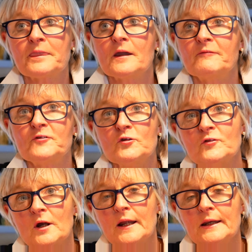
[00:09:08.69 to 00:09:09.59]
If you've
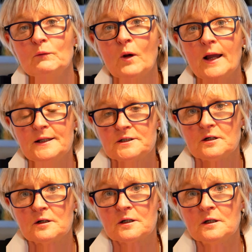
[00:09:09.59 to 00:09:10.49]
got any wild
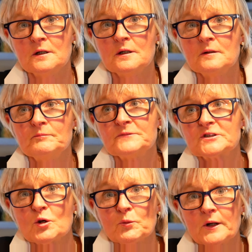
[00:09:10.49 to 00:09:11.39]
duck,
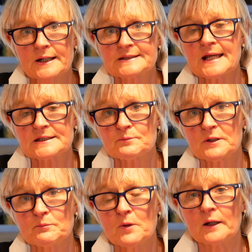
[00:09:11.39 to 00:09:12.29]
somewhere
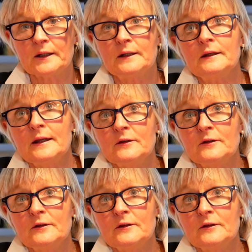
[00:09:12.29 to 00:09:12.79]
accessible in Monaghan,